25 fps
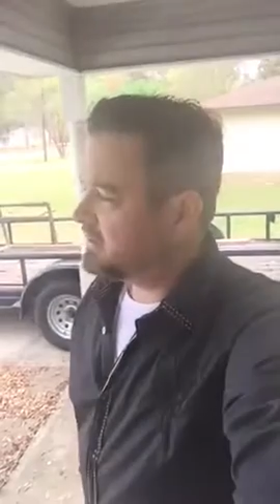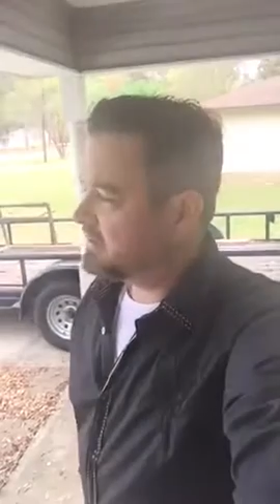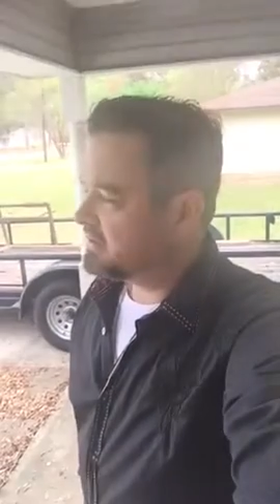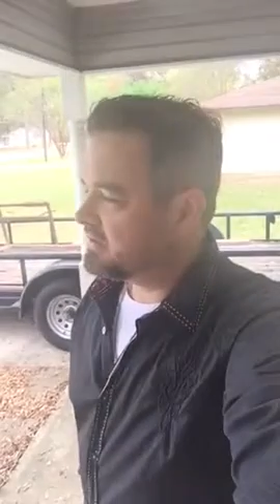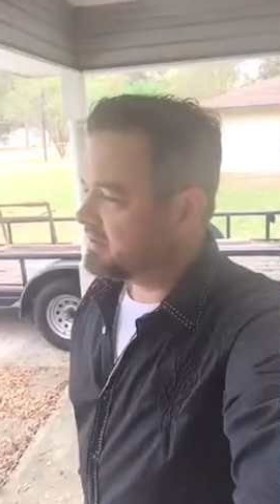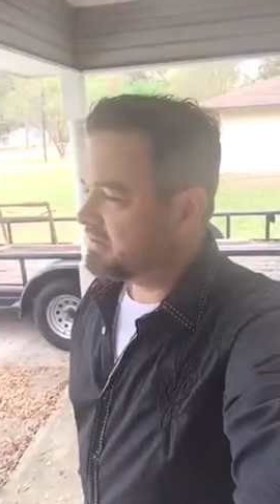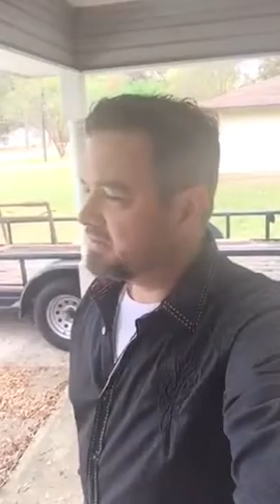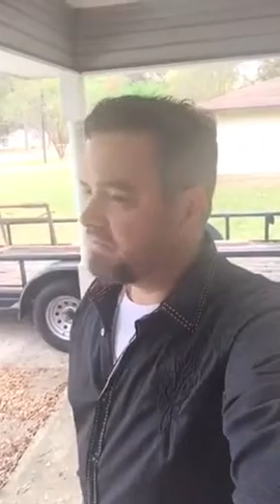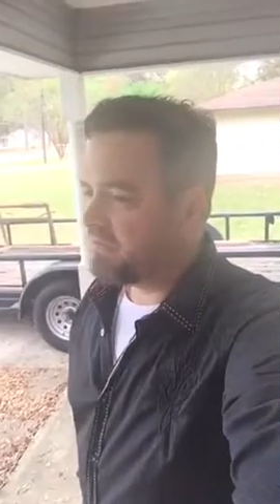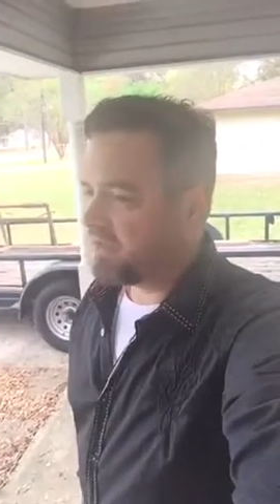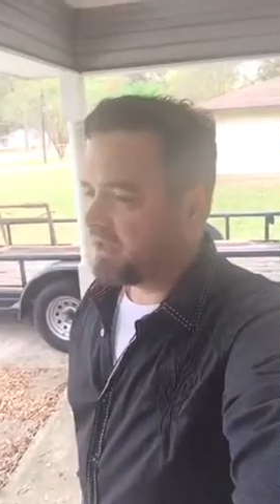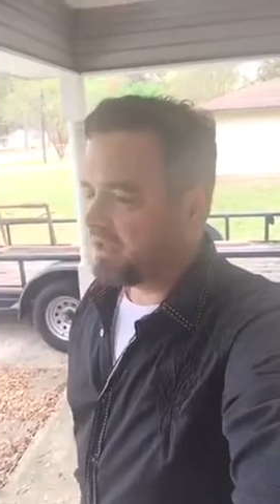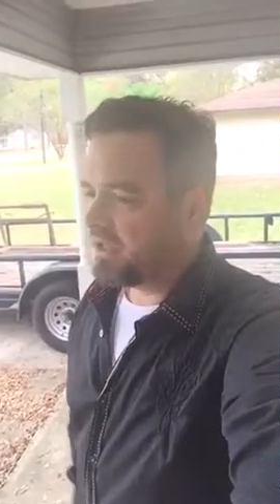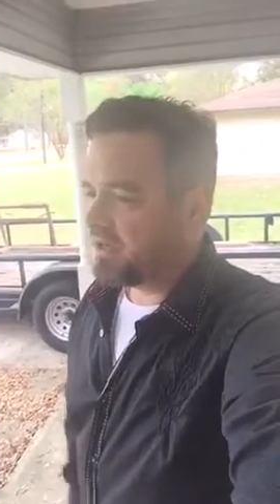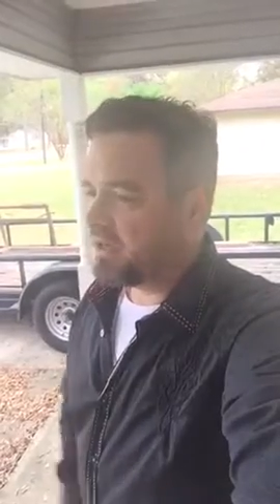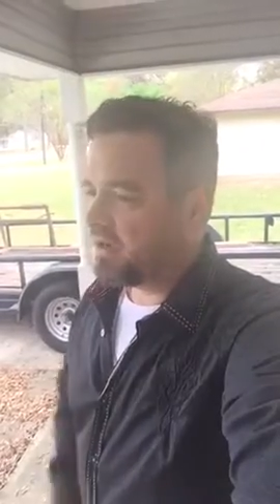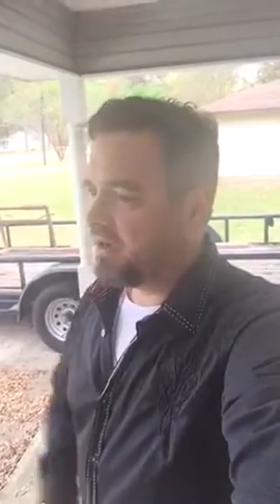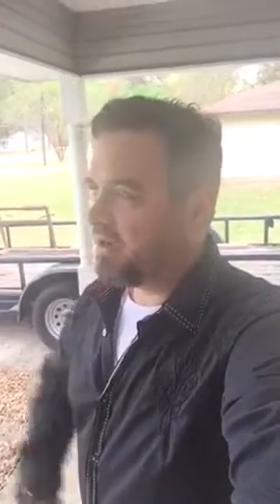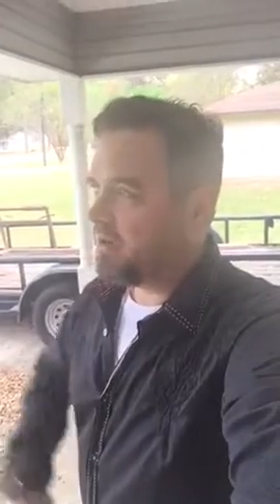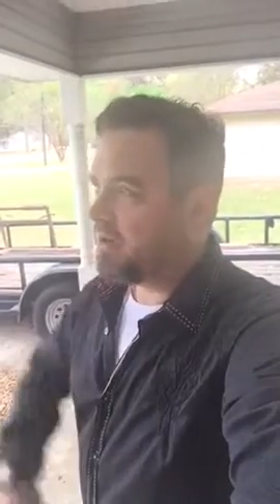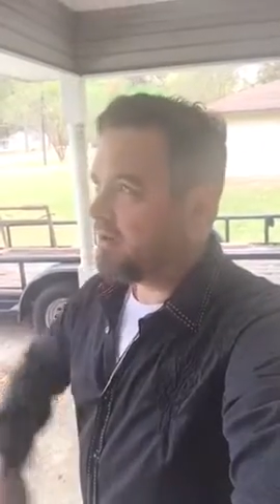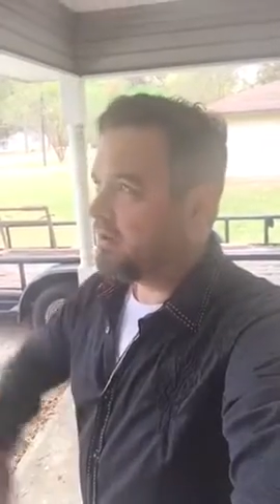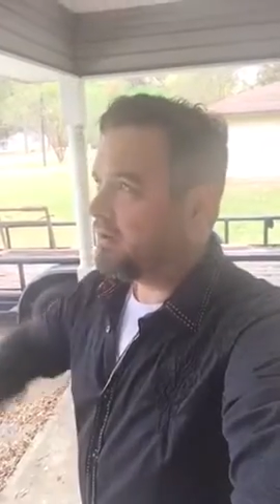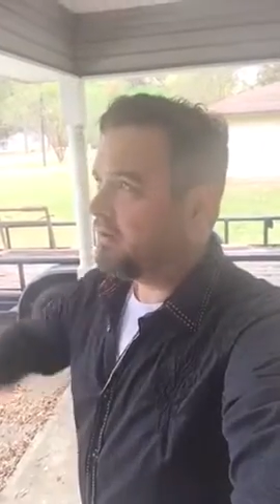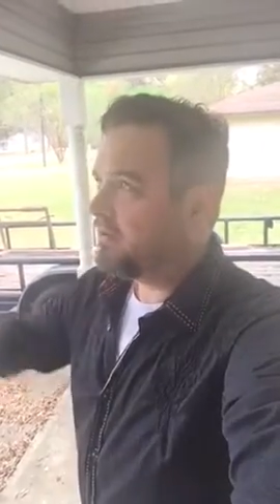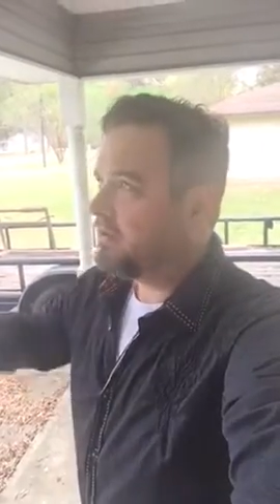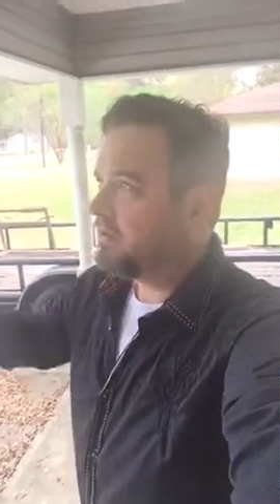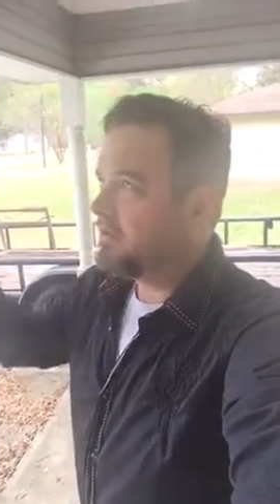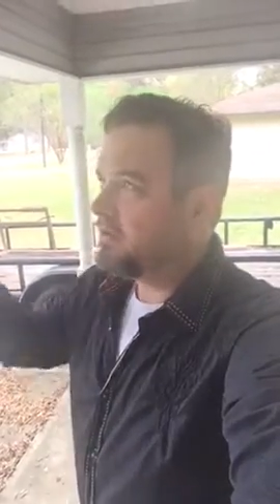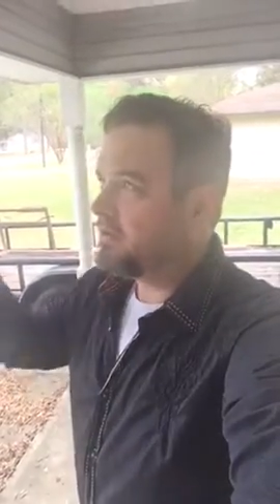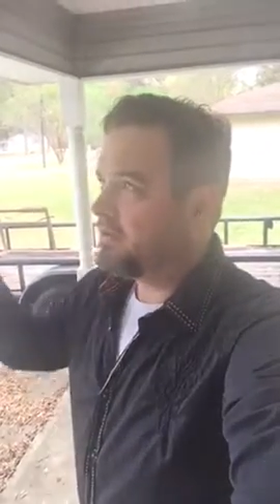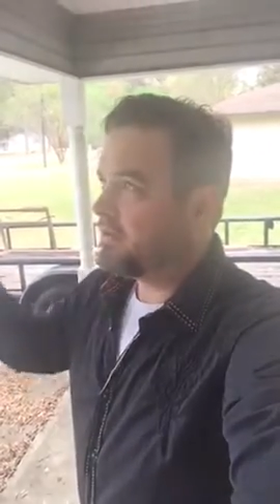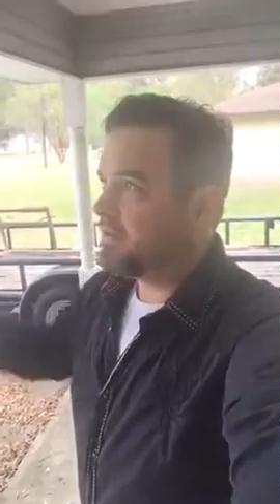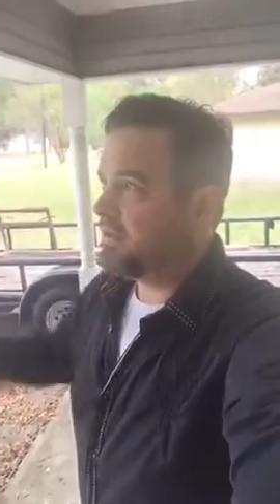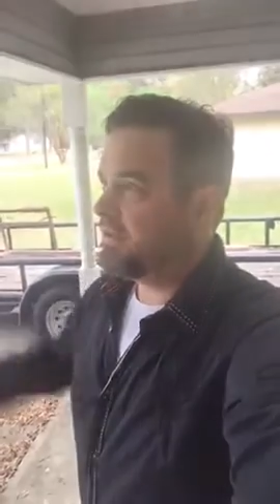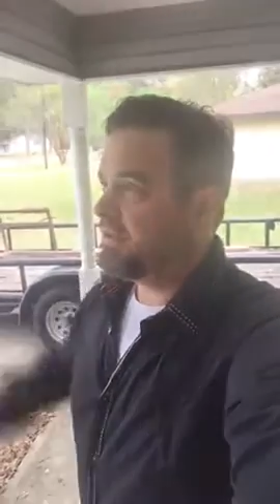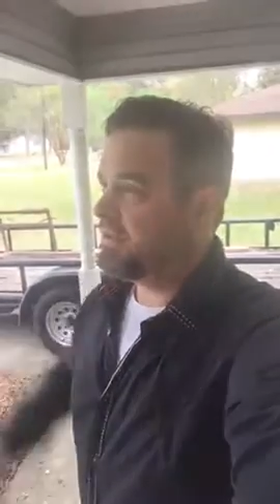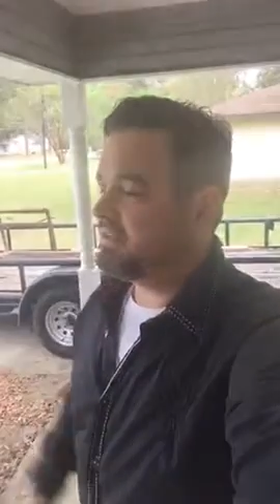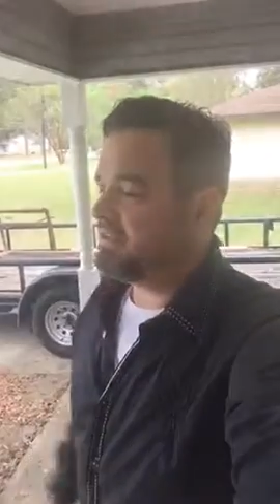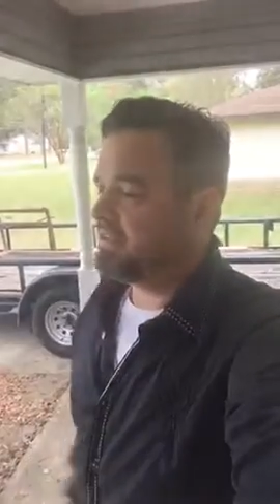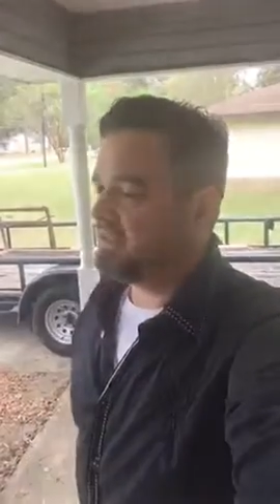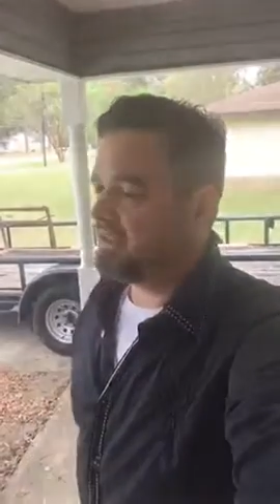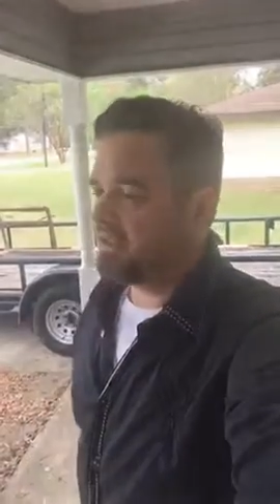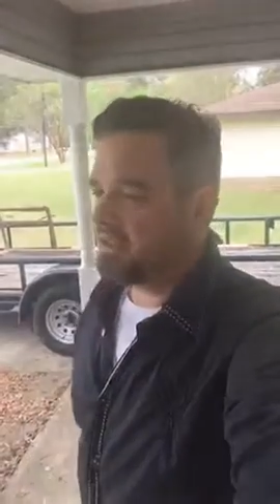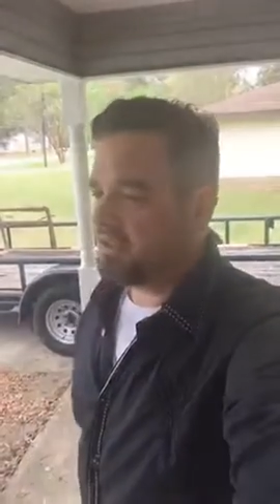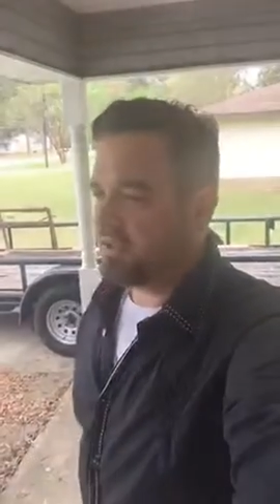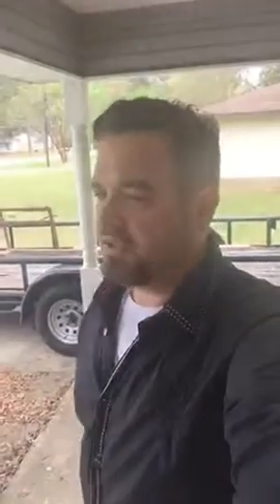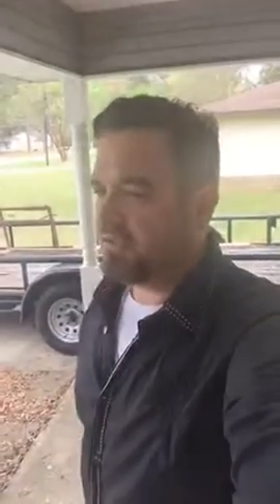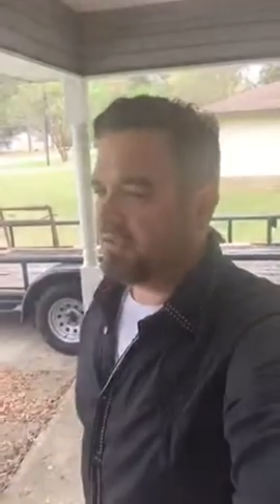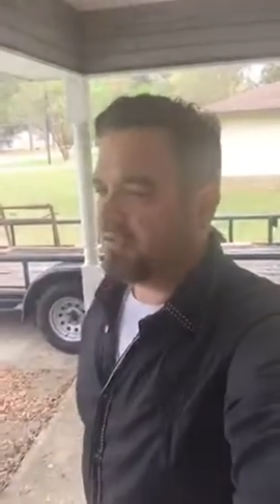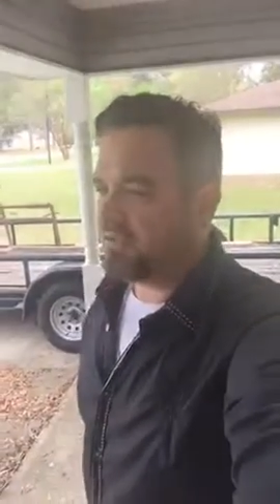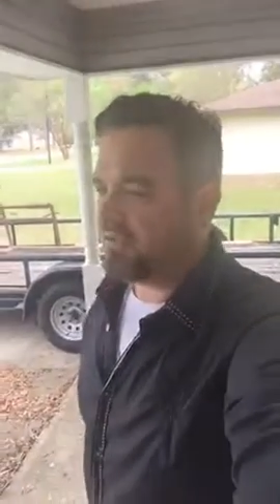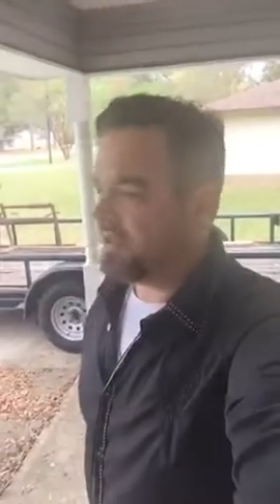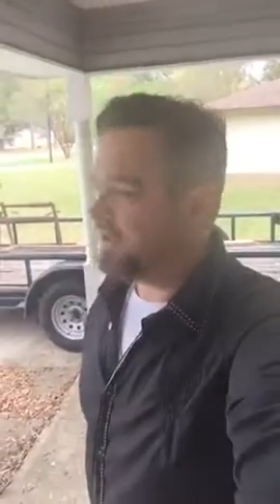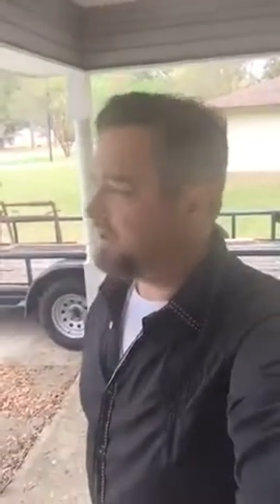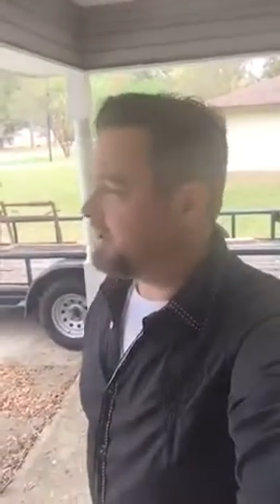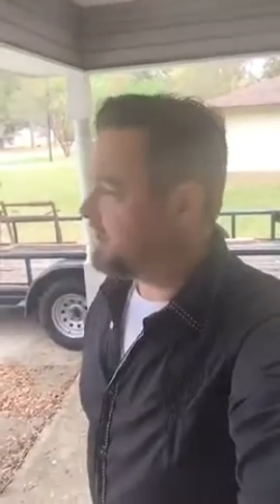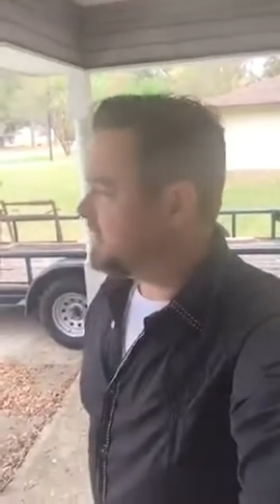To forget all the reasoning that you think